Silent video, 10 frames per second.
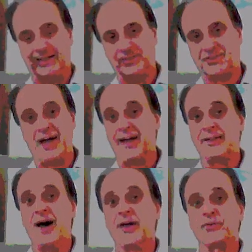It's not
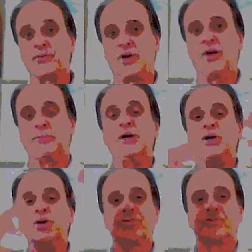Donald Trump
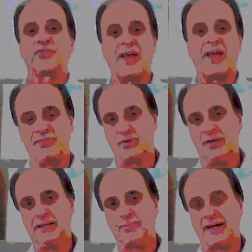who's the savior of
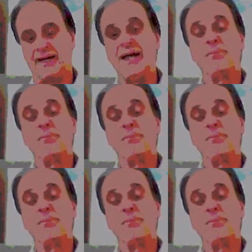anybody.